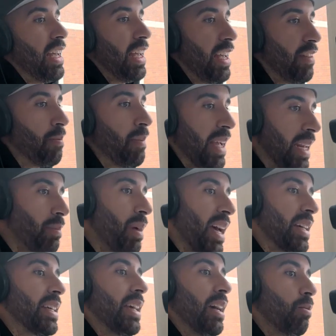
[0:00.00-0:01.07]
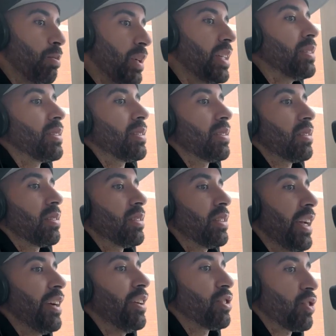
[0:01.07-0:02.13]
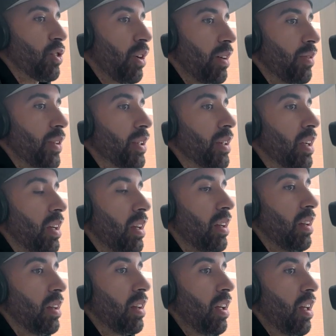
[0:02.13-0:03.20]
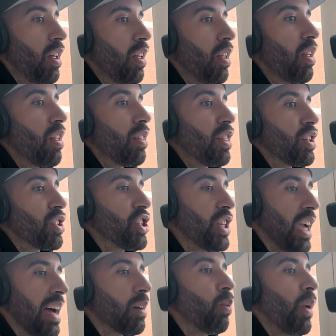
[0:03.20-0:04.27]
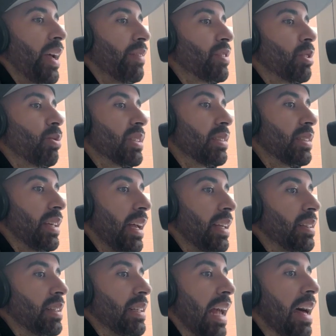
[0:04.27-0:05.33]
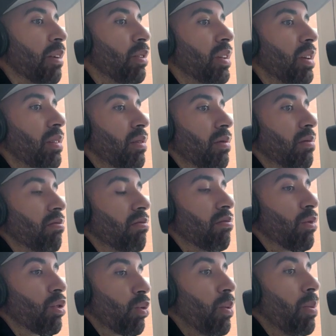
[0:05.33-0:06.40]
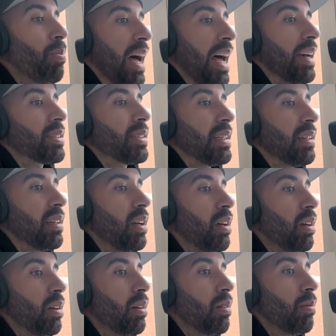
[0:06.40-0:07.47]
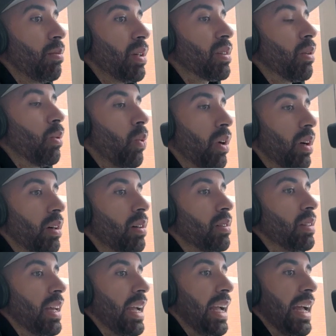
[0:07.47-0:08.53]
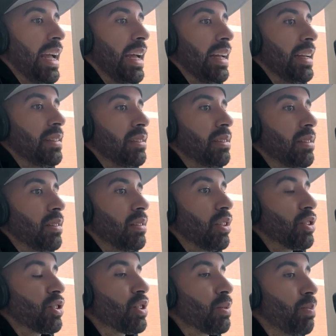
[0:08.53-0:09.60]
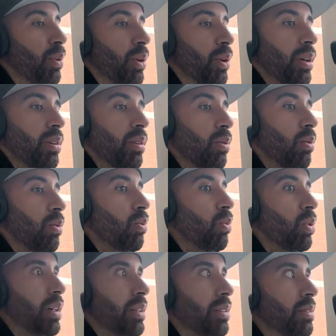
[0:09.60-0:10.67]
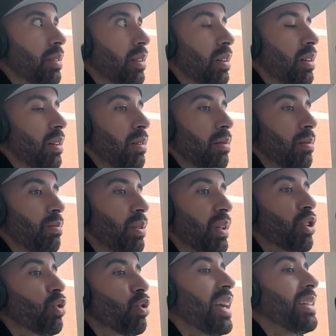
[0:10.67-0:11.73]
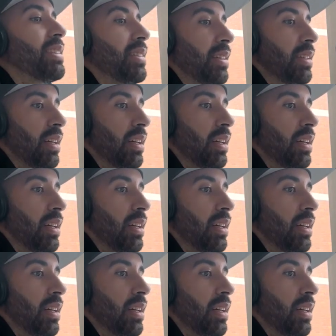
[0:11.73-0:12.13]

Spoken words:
if Manny Pacquiao beats Terrence Crawford, the shockwaves it would send not only through boxing, but the world and the sport would be crazy.